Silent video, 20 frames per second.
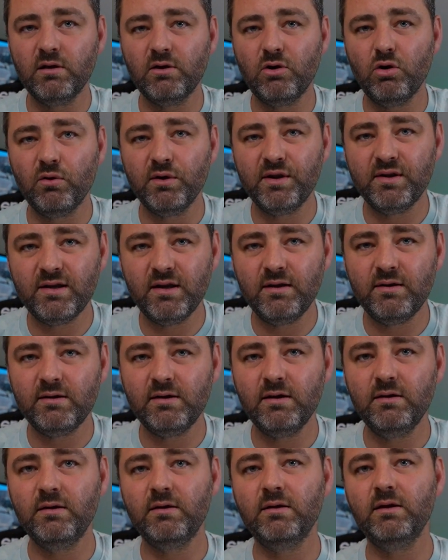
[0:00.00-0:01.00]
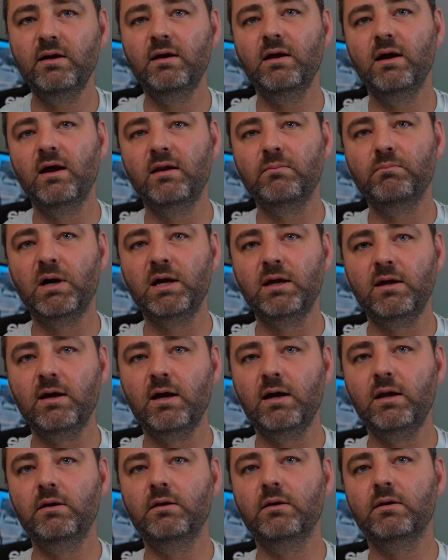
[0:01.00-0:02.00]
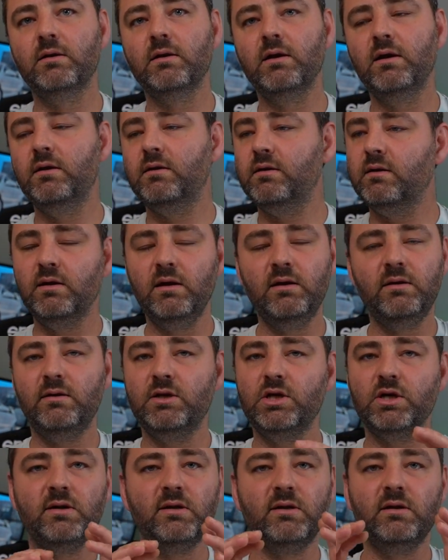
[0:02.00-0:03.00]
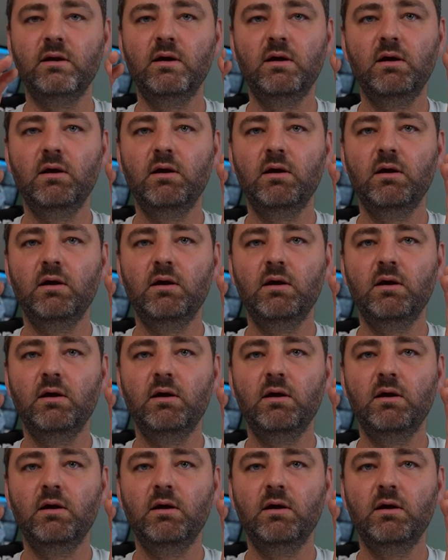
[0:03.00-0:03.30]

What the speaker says: The consistency and my gains is just,